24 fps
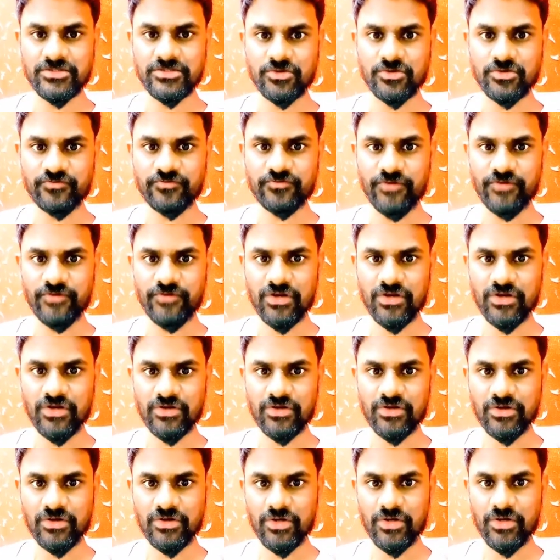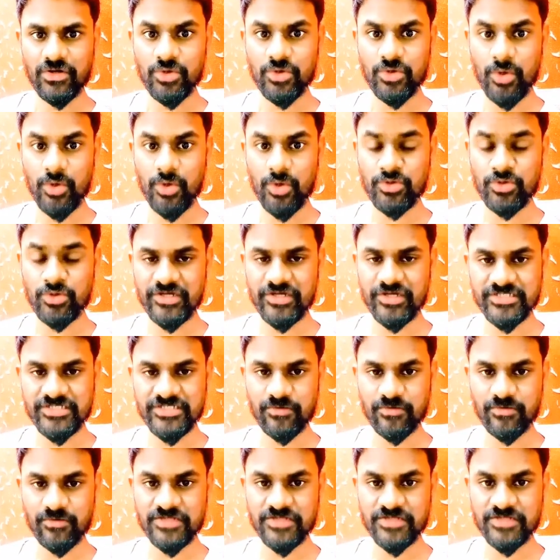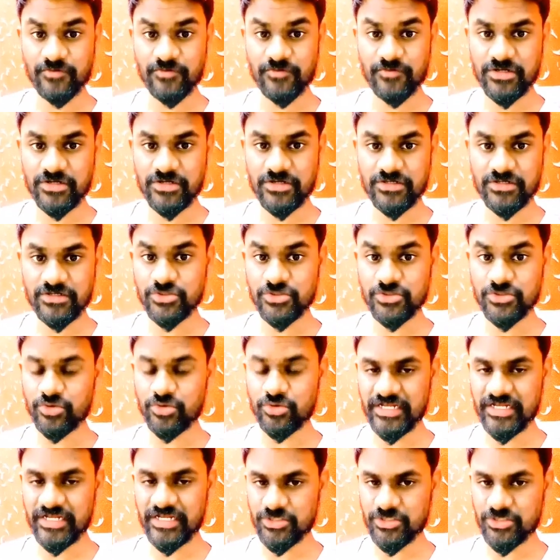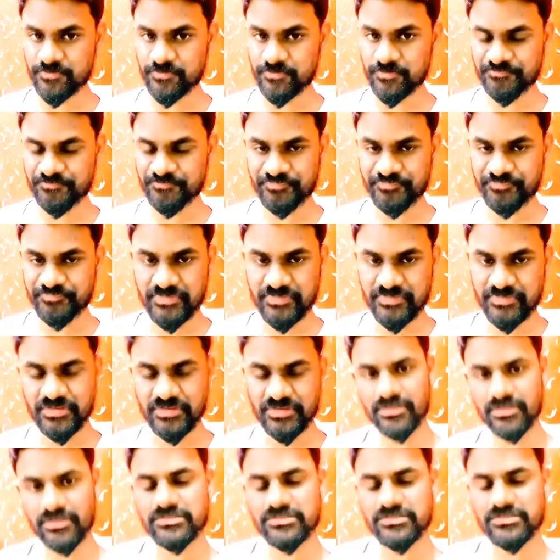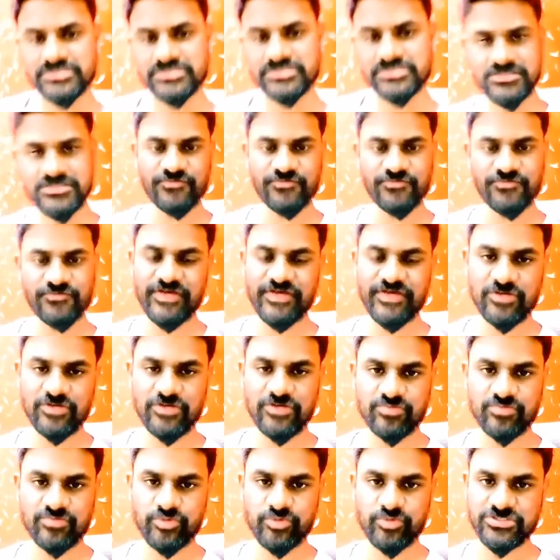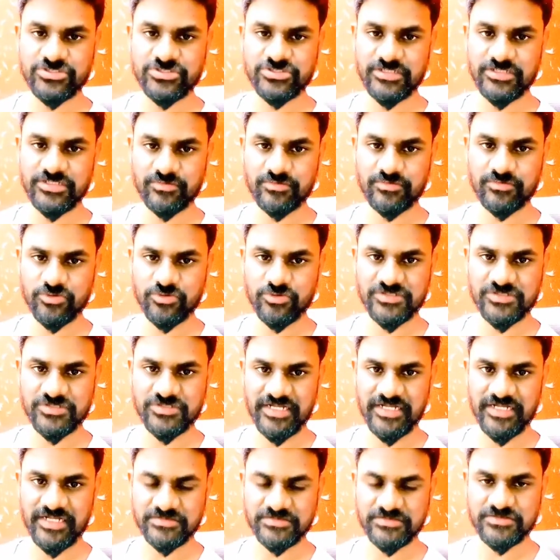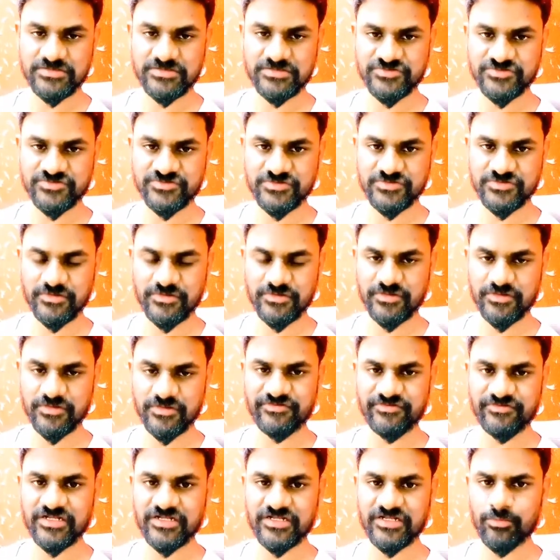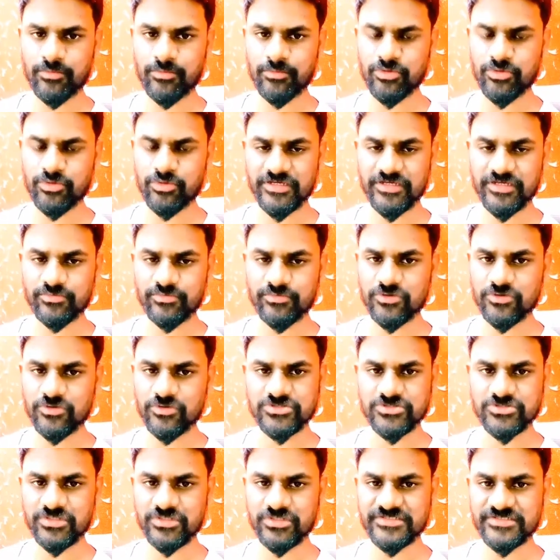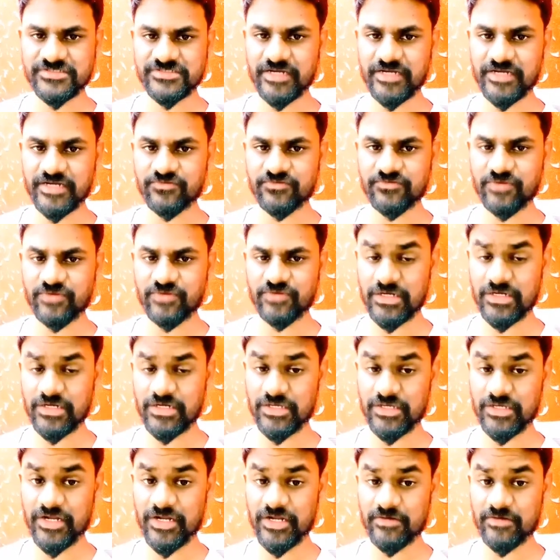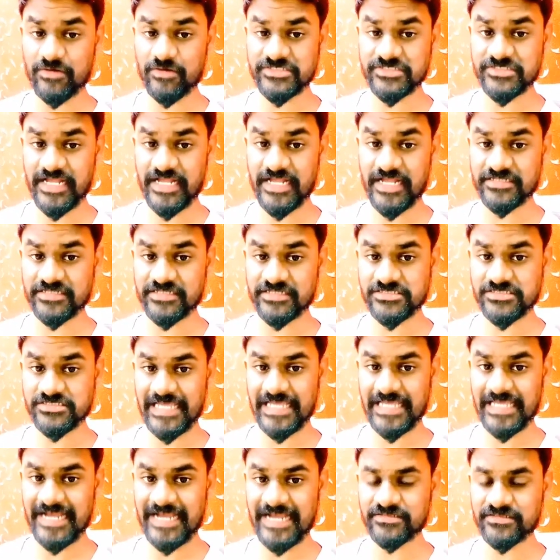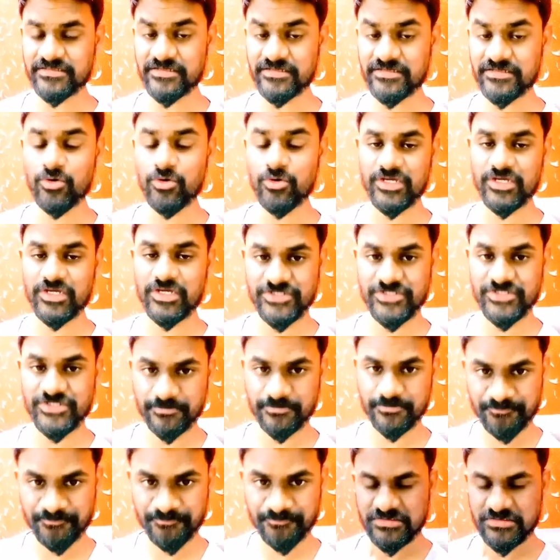So for a location wise, what you can do, see, when you are posting a post, right, when you are uploading a post on Instagram, what you can do is that just add the location.